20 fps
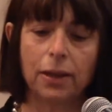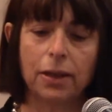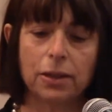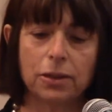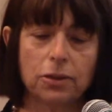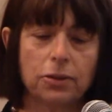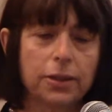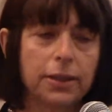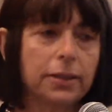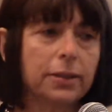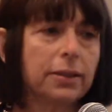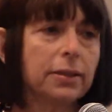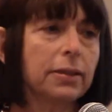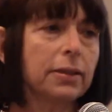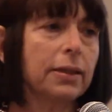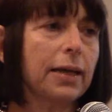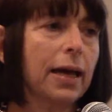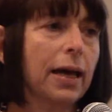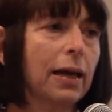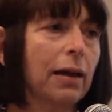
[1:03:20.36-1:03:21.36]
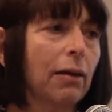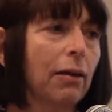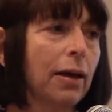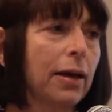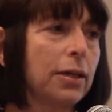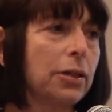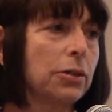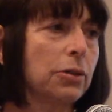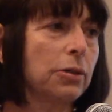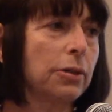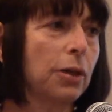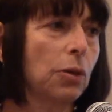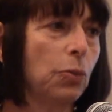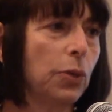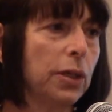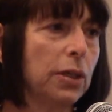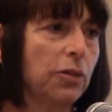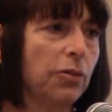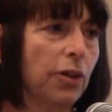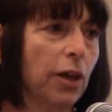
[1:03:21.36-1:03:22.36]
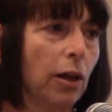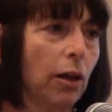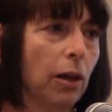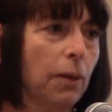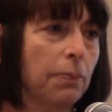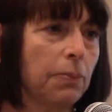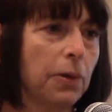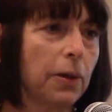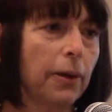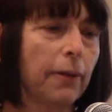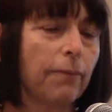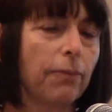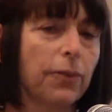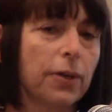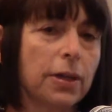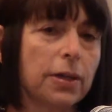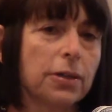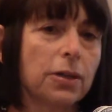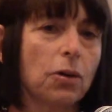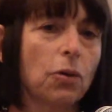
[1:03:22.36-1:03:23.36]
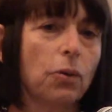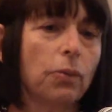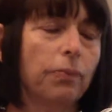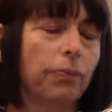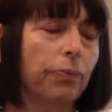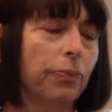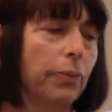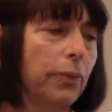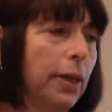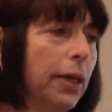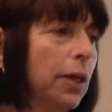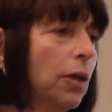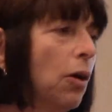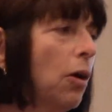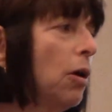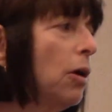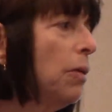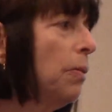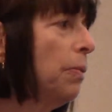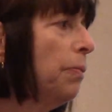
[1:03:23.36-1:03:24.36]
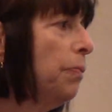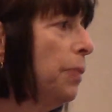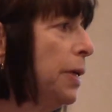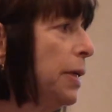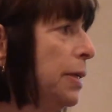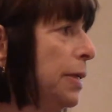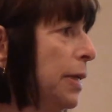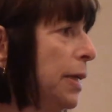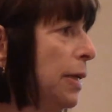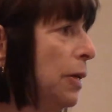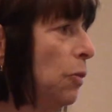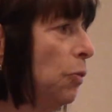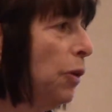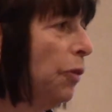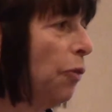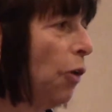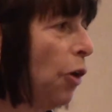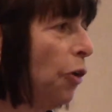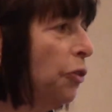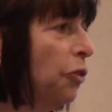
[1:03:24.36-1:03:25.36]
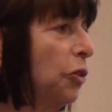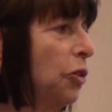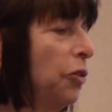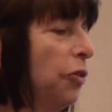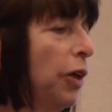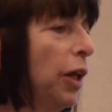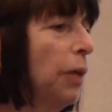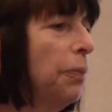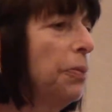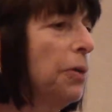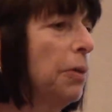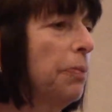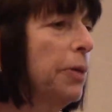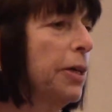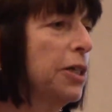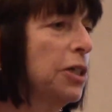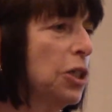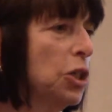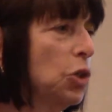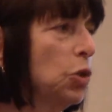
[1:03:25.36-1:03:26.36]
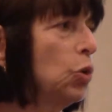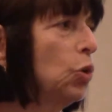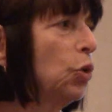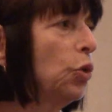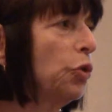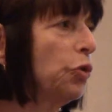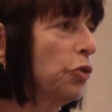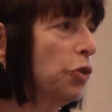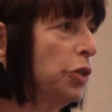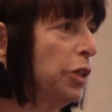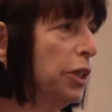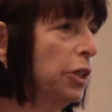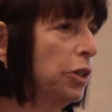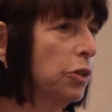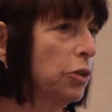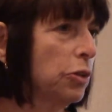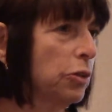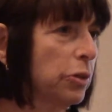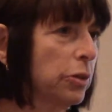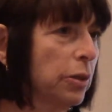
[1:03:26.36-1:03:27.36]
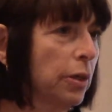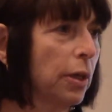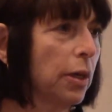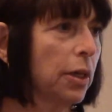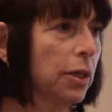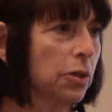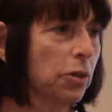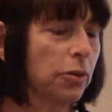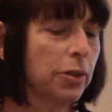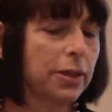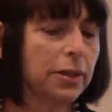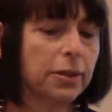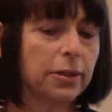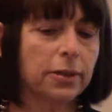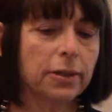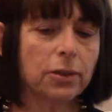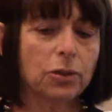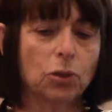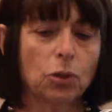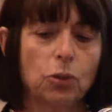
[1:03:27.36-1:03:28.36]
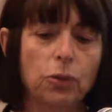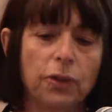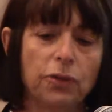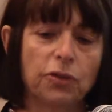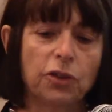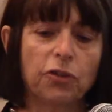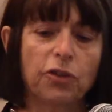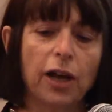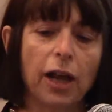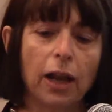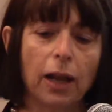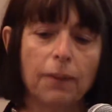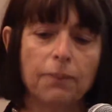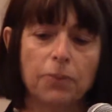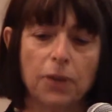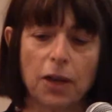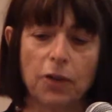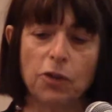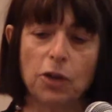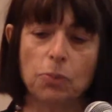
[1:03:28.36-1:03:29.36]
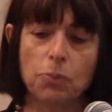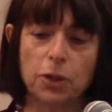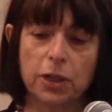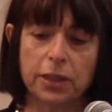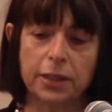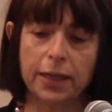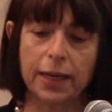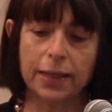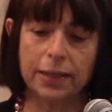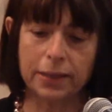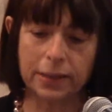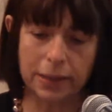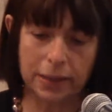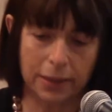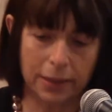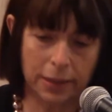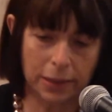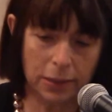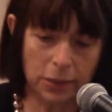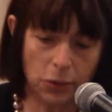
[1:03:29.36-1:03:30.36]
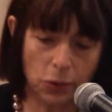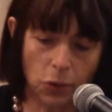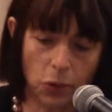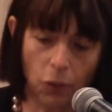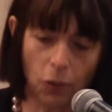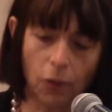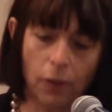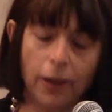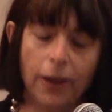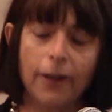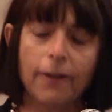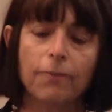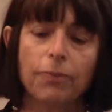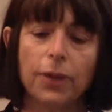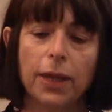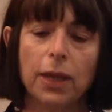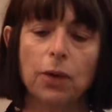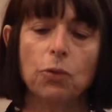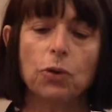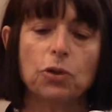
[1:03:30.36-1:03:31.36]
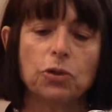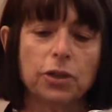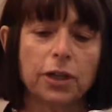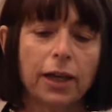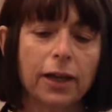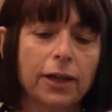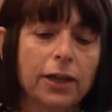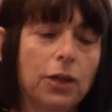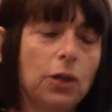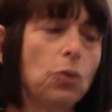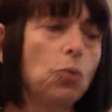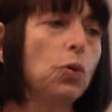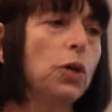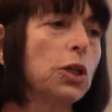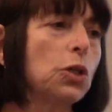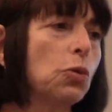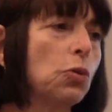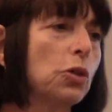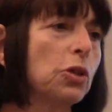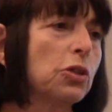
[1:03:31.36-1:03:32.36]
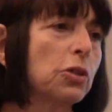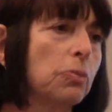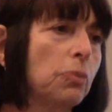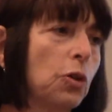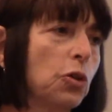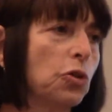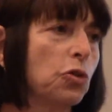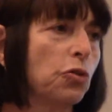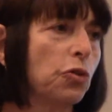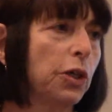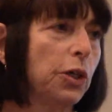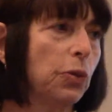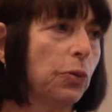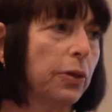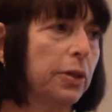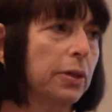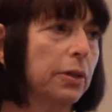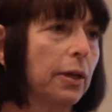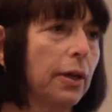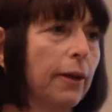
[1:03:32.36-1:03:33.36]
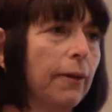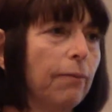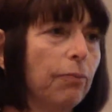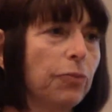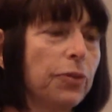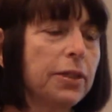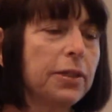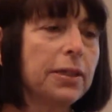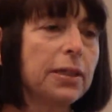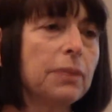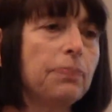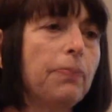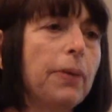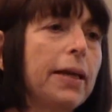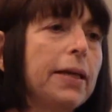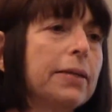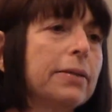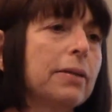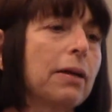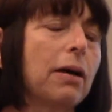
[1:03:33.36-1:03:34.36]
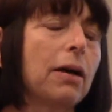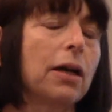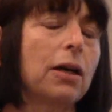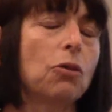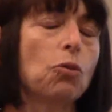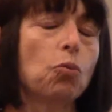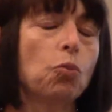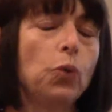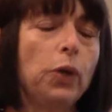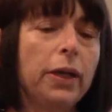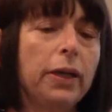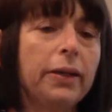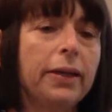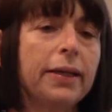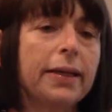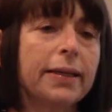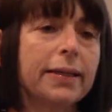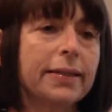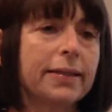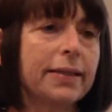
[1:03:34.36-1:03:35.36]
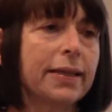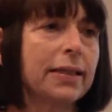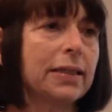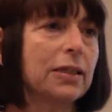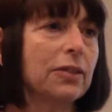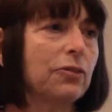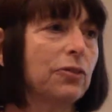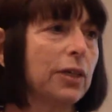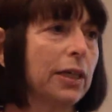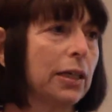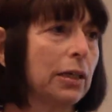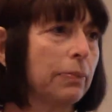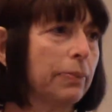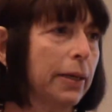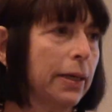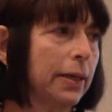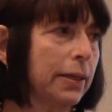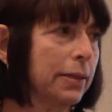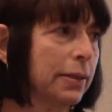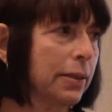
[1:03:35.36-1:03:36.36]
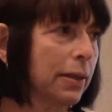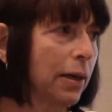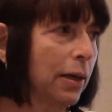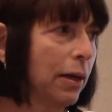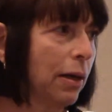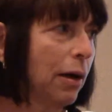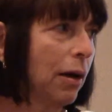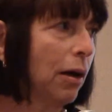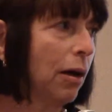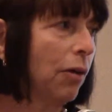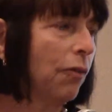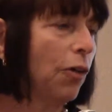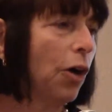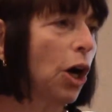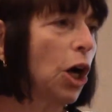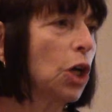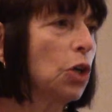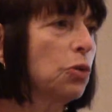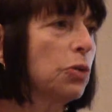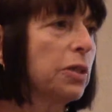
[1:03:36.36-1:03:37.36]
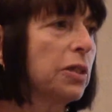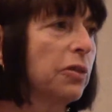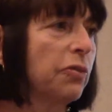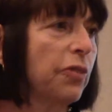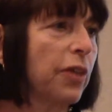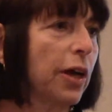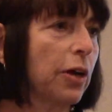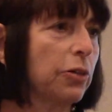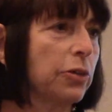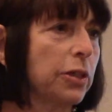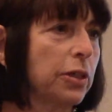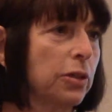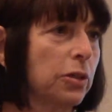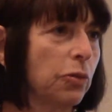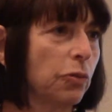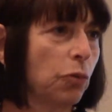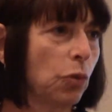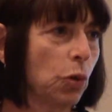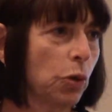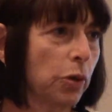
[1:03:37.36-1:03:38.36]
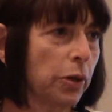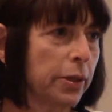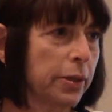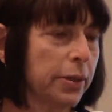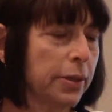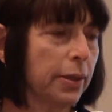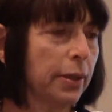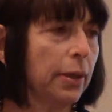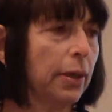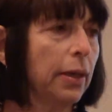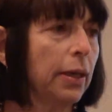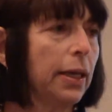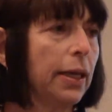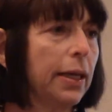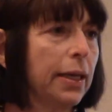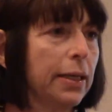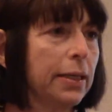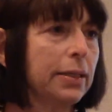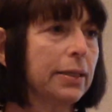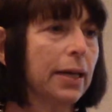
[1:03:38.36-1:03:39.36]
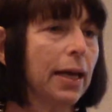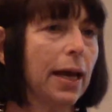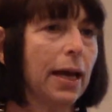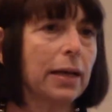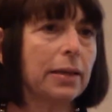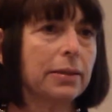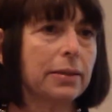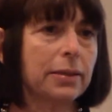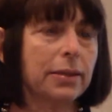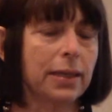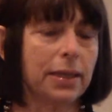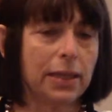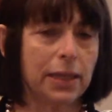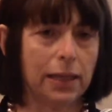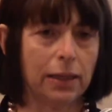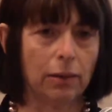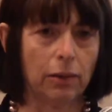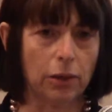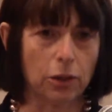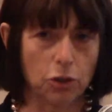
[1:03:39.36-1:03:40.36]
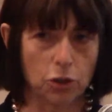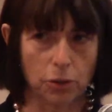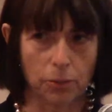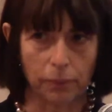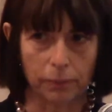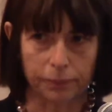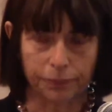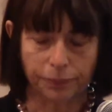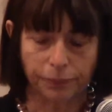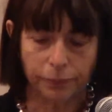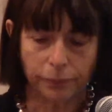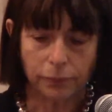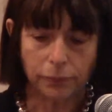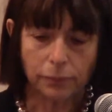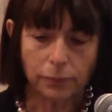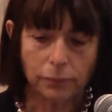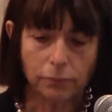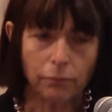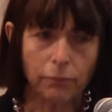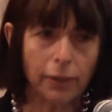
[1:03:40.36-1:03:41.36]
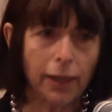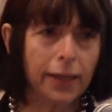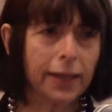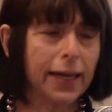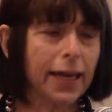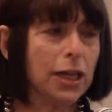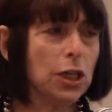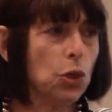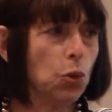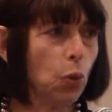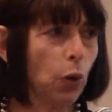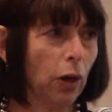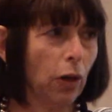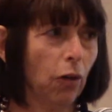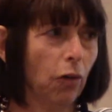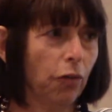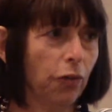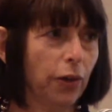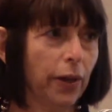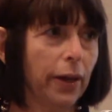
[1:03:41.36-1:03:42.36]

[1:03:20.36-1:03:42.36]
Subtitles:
So this is an analyzer that we developed. So in our PD, we've also developed a bunch of tools for teachers. So this is a tool we've developed. If you put text into this tool, it will tell you which words are most frequent. This is based on a really extensive database of hundreds of thousands of words in text in English, K-12.